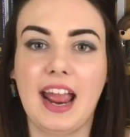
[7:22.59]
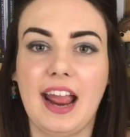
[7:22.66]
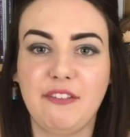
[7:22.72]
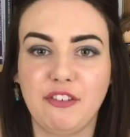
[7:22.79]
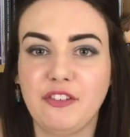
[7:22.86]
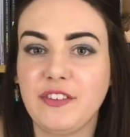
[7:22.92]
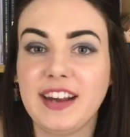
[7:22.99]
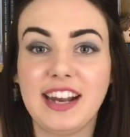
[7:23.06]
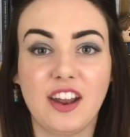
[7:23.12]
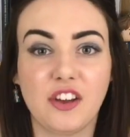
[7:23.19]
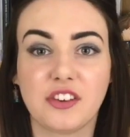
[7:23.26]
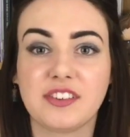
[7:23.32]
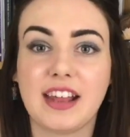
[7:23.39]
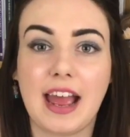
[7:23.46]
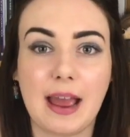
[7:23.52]
Everything
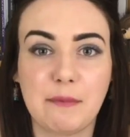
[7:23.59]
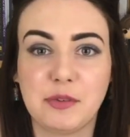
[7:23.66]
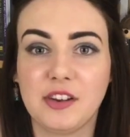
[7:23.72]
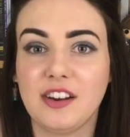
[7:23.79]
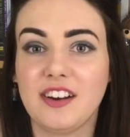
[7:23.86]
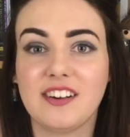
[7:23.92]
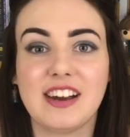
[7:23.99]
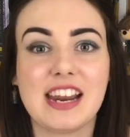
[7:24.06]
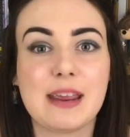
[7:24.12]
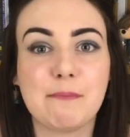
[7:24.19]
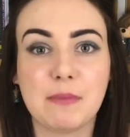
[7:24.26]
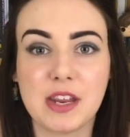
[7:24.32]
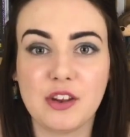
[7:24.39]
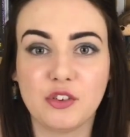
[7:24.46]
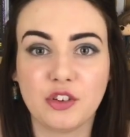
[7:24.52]
looks absolutely
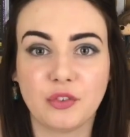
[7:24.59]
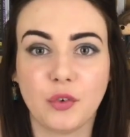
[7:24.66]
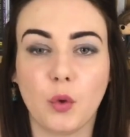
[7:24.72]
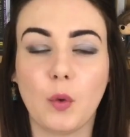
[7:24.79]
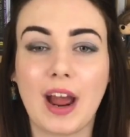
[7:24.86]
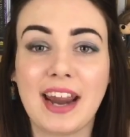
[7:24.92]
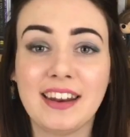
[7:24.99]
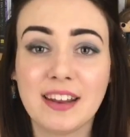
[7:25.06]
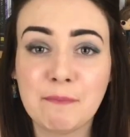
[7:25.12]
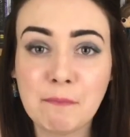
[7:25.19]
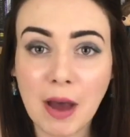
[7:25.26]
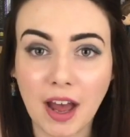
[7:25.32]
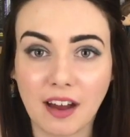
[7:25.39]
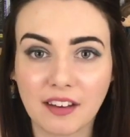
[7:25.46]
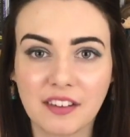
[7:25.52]
beautiful, and the
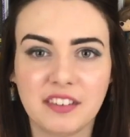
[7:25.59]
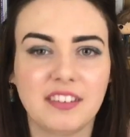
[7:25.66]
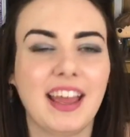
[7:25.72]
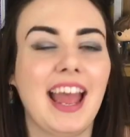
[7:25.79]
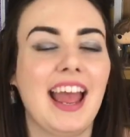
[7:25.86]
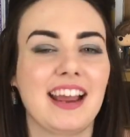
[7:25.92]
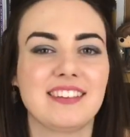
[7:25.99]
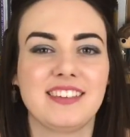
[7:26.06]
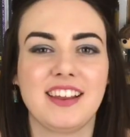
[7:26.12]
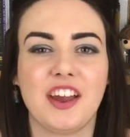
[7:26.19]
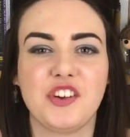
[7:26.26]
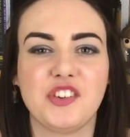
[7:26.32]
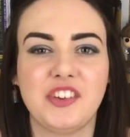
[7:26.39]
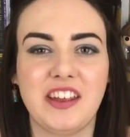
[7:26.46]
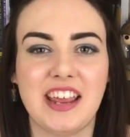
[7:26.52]
mug,
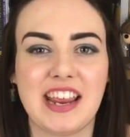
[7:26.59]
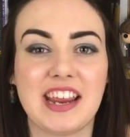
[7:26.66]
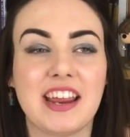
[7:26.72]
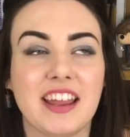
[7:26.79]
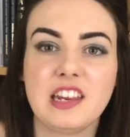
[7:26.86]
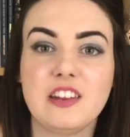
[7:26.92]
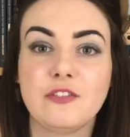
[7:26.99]
Axio Tea.